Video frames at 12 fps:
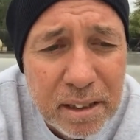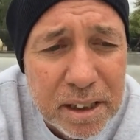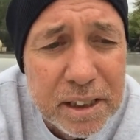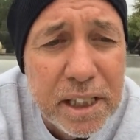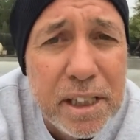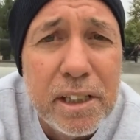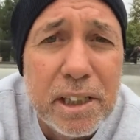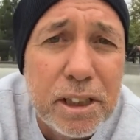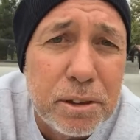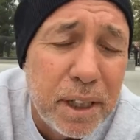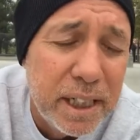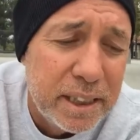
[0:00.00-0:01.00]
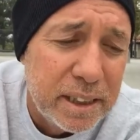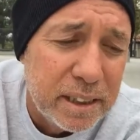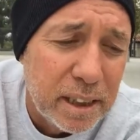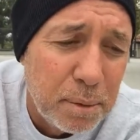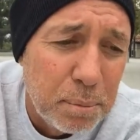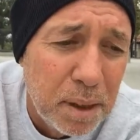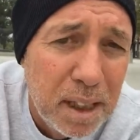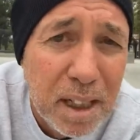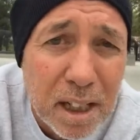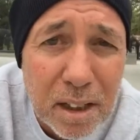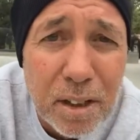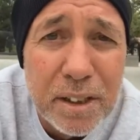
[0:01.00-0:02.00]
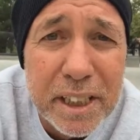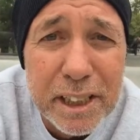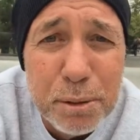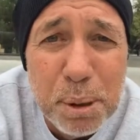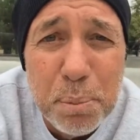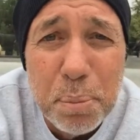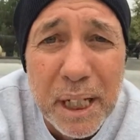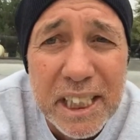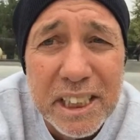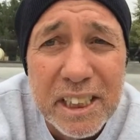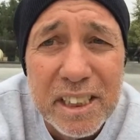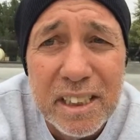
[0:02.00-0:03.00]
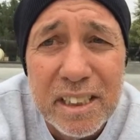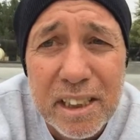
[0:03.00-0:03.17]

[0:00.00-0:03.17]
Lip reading: continue to stretch. I'm learning to be patient.